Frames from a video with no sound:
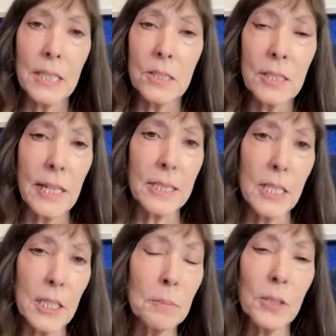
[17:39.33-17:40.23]
into that
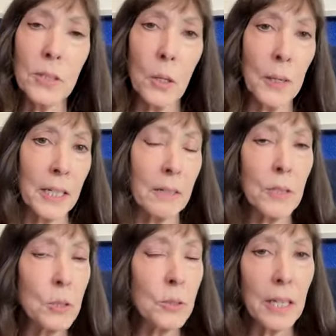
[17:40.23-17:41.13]
deeper knowing of
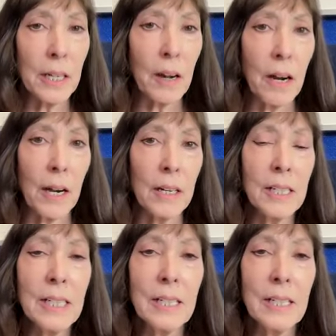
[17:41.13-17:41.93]
who they are.